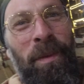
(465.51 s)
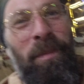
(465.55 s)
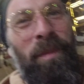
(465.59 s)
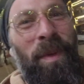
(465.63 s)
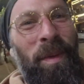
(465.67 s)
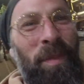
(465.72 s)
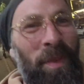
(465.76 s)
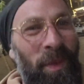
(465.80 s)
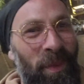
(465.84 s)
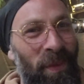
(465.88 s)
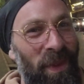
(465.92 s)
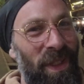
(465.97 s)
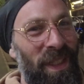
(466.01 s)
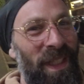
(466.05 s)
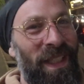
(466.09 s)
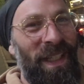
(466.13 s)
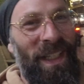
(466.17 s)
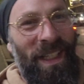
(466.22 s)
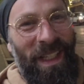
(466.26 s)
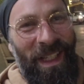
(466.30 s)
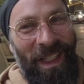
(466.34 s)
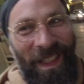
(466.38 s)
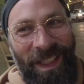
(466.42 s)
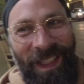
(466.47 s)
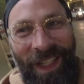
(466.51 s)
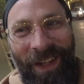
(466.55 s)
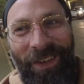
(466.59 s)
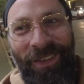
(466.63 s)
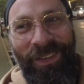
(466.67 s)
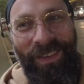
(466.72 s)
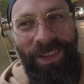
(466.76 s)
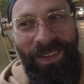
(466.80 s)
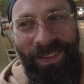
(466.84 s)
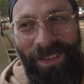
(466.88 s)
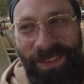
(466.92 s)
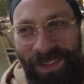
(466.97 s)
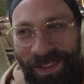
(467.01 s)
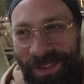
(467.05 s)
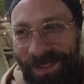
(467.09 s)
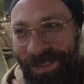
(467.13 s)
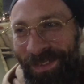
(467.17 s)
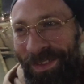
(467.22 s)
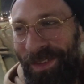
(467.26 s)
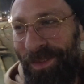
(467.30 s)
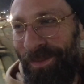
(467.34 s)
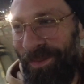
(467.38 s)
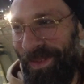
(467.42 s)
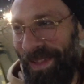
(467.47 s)
People really know the whole
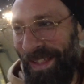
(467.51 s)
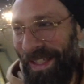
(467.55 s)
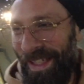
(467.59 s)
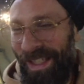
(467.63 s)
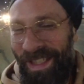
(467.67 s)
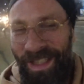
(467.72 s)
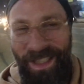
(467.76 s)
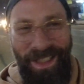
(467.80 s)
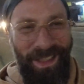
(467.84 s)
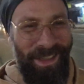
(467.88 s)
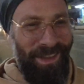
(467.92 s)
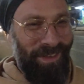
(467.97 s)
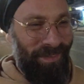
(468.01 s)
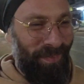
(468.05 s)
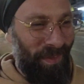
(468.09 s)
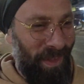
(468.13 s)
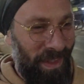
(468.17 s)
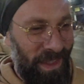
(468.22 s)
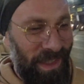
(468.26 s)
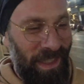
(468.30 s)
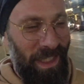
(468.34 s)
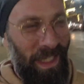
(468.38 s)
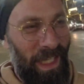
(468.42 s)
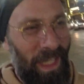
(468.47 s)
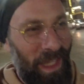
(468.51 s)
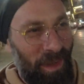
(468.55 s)
YouTube thing here. It's funny.